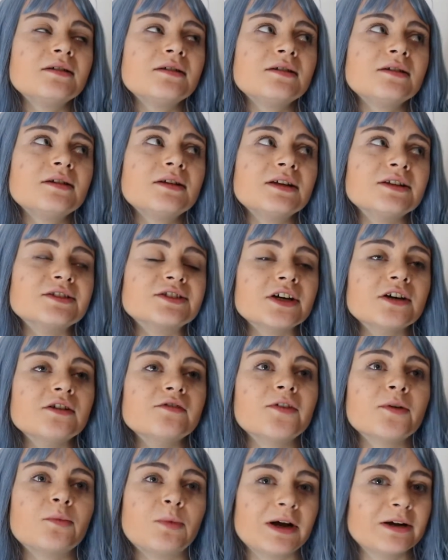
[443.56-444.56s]
it's
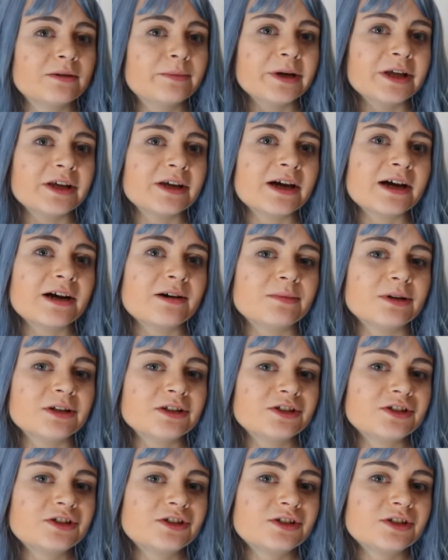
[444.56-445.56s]
overwhelming how
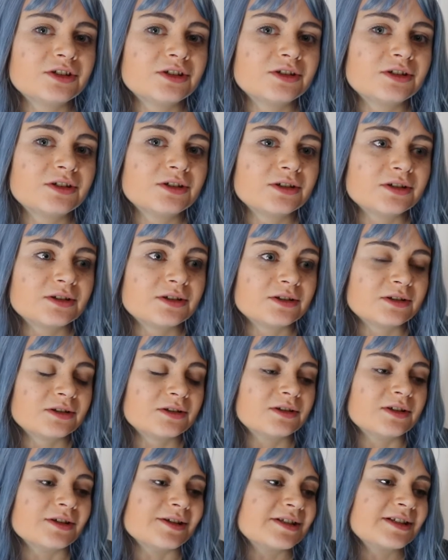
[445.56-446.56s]
much
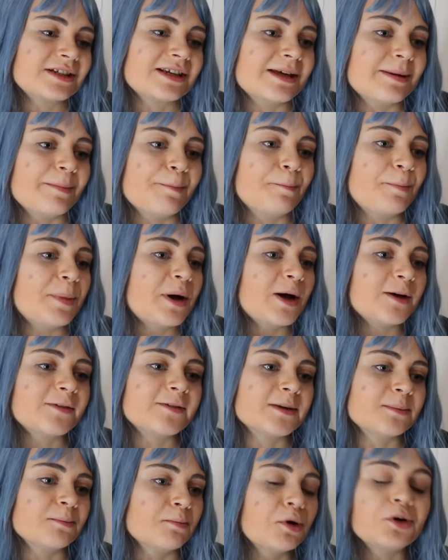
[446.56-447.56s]
the slim,
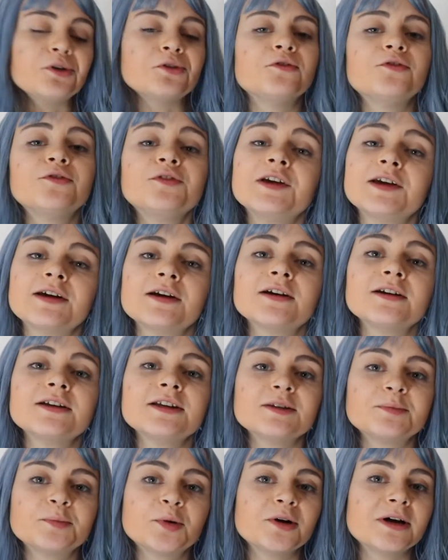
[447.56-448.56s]
perfect model figure
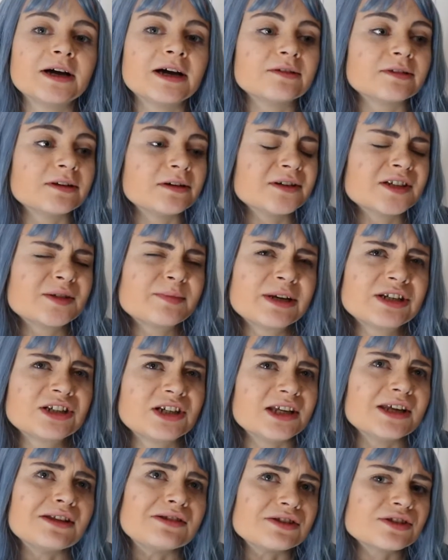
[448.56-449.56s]
is put out there,
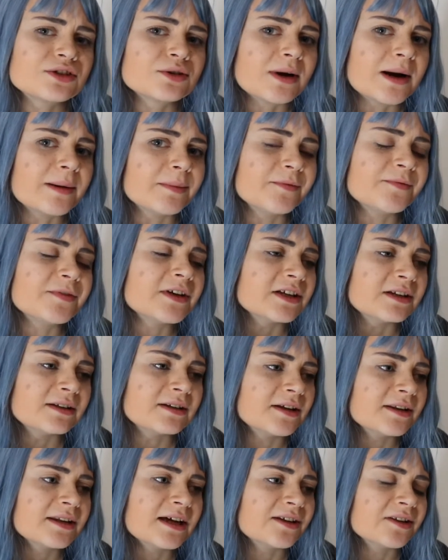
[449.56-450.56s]
especially Instagram and things
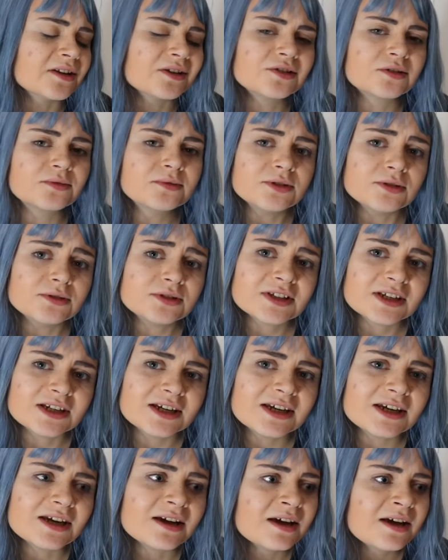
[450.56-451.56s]
like that. That's all you
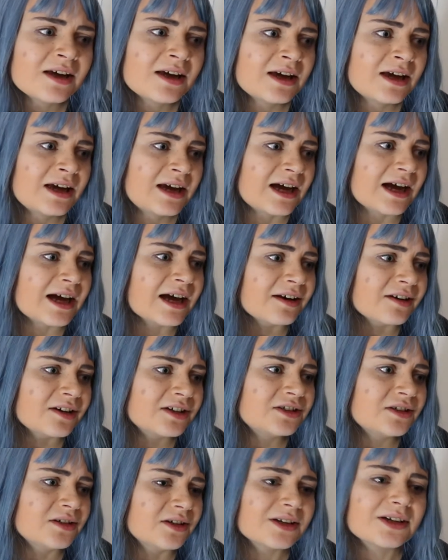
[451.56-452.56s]
see. And I
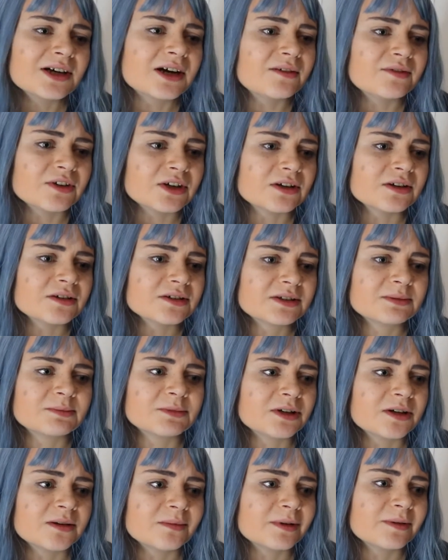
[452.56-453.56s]
do look at other girls
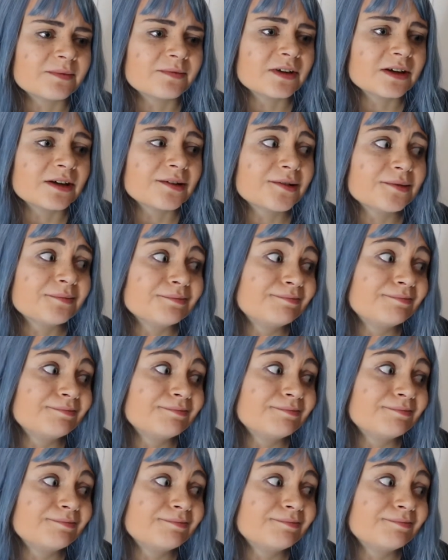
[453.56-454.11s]
sometimes and think,